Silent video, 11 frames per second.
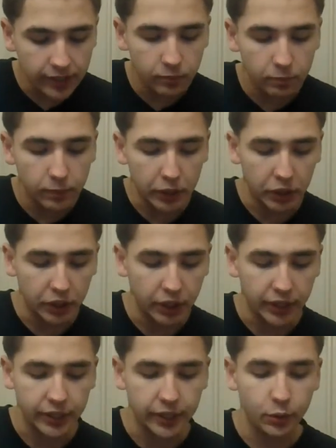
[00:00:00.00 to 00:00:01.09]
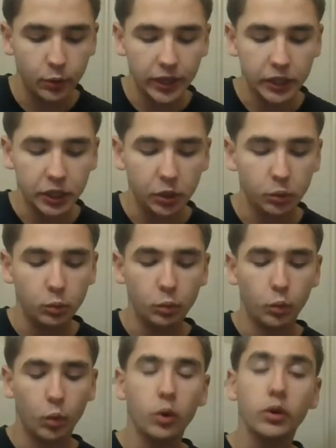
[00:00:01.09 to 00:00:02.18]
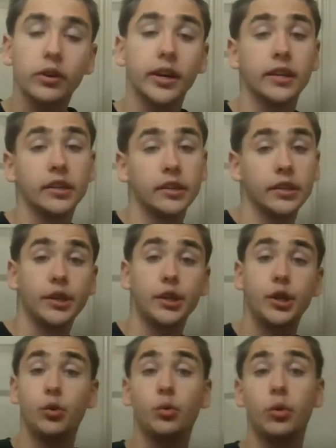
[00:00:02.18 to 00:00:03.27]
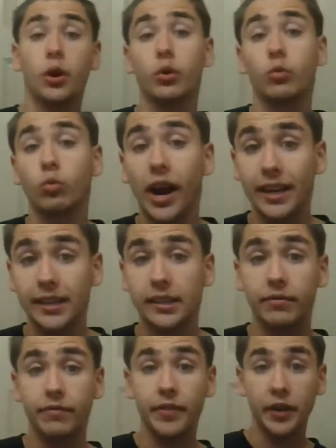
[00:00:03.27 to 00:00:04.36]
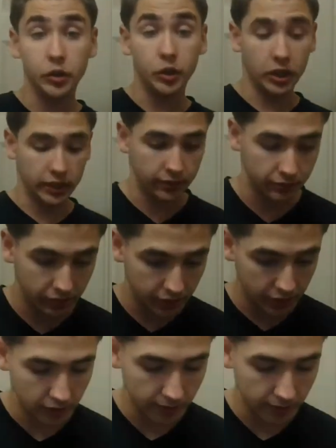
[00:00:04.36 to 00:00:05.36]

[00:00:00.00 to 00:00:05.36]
commissioners to issue warrants to arrest fugitives.